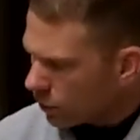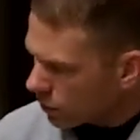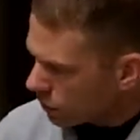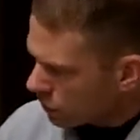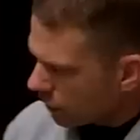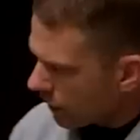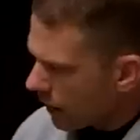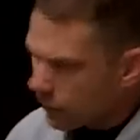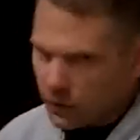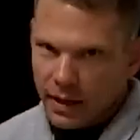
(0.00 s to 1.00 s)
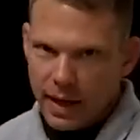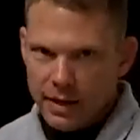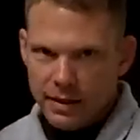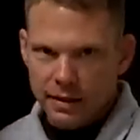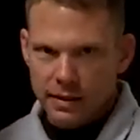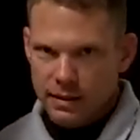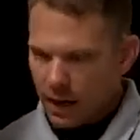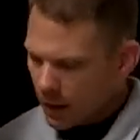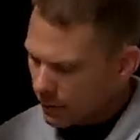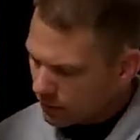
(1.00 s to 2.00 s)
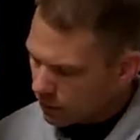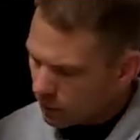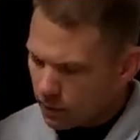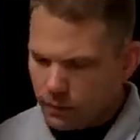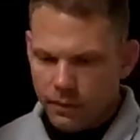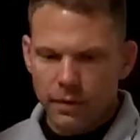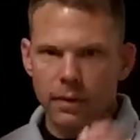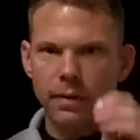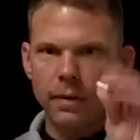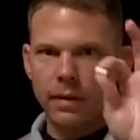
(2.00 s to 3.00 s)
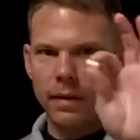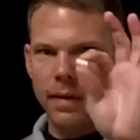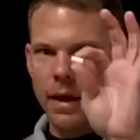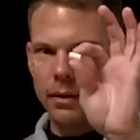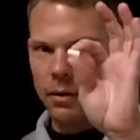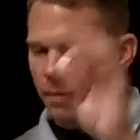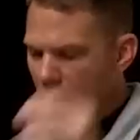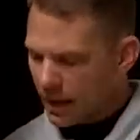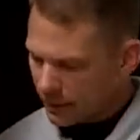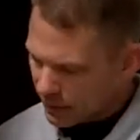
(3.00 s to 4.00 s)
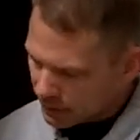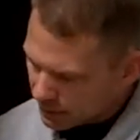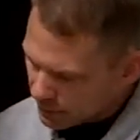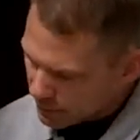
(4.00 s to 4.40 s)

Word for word: When you drill that 3 8 in this side of the door, that little magnet